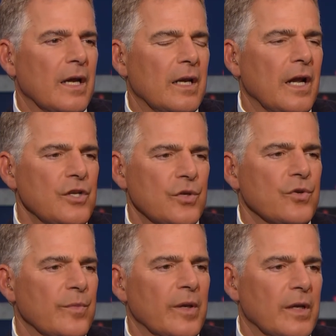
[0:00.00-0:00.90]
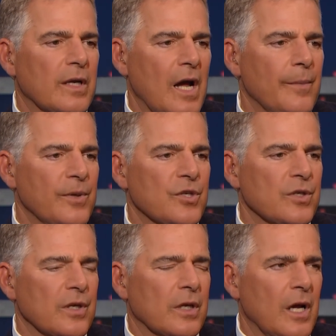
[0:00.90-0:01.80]
not just your ability
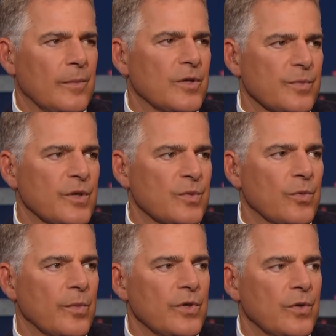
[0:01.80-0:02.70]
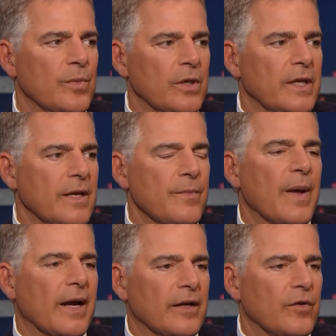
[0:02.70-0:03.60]
to accomplish much more, but your ability to
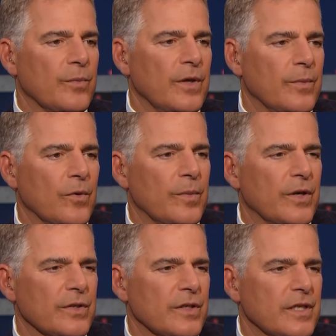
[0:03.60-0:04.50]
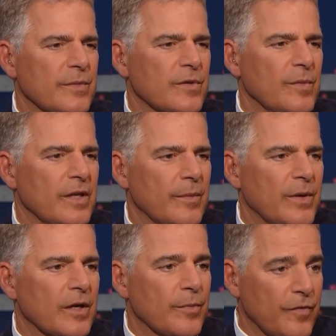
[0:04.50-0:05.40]
impact other people, because it seems to me that
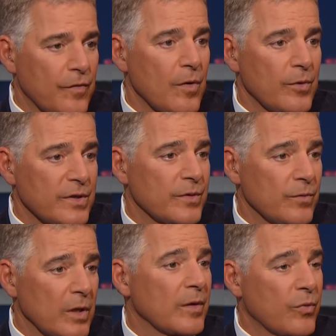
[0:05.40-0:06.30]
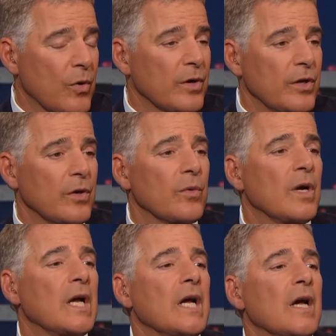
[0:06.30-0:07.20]
being a performer isn't really important to you,
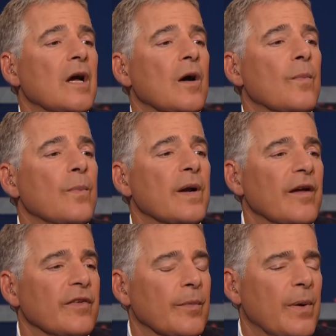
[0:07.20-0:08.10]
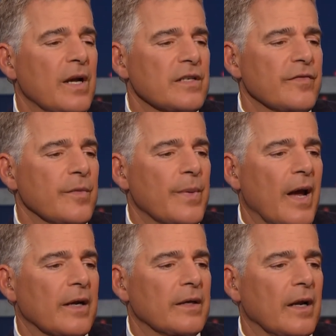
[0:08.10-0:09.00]
but having a positive
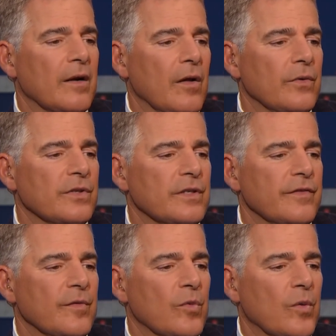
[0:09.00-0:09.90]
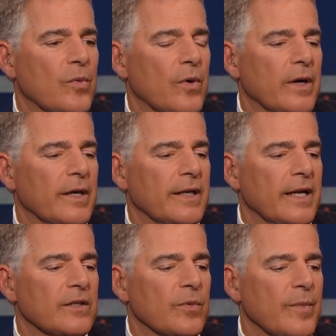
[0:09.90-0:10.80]
impact on others is even more important, and
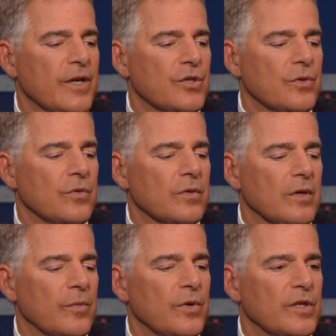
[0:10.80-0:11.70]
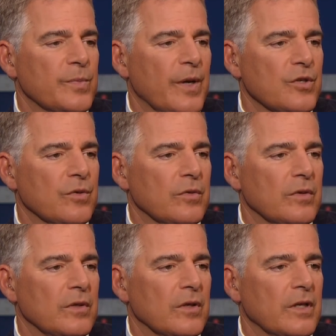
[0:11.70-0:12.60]
that's what makes you a pretty special
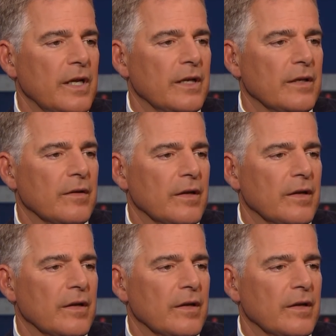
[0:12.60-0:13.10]
young lady.